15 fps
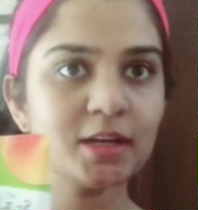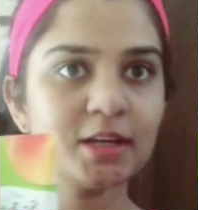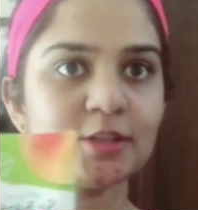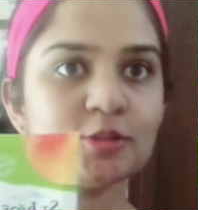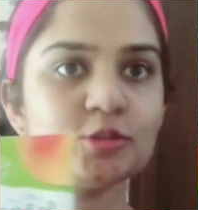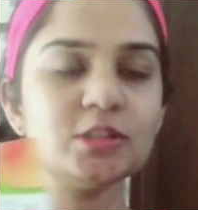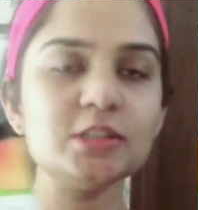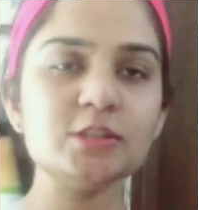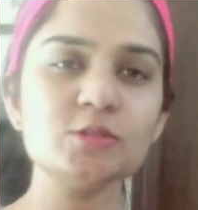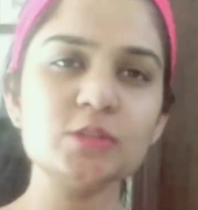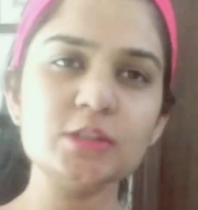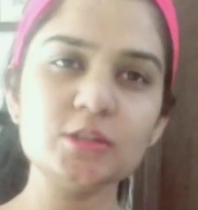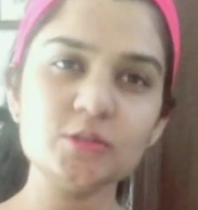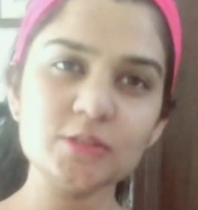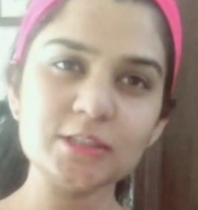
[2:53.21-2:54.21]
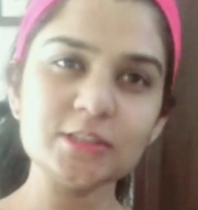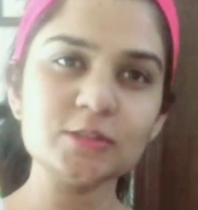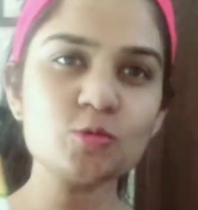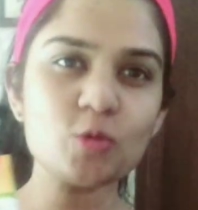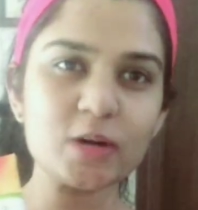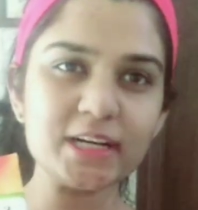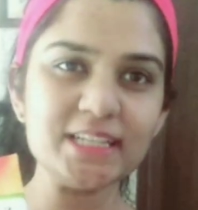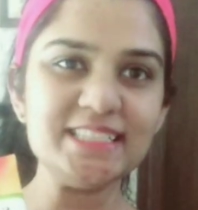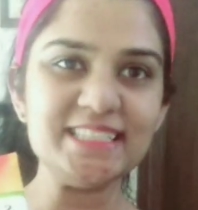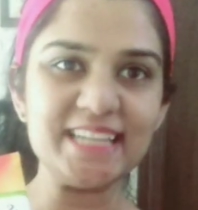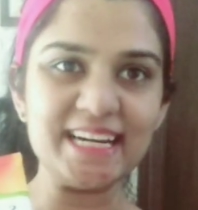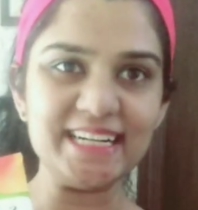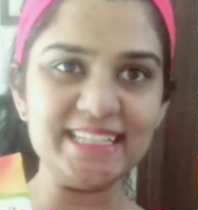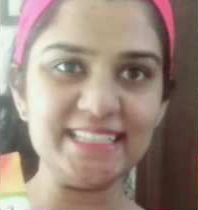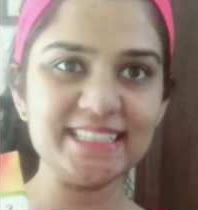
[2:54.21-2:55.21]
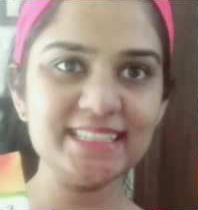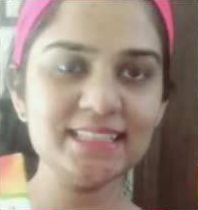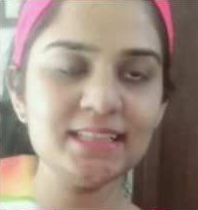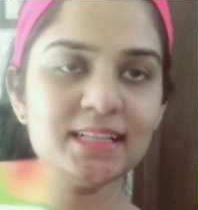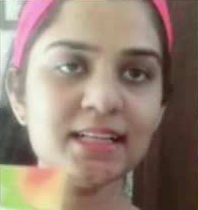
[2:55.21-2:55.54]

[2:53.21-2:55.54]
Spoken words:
So it is quite gentle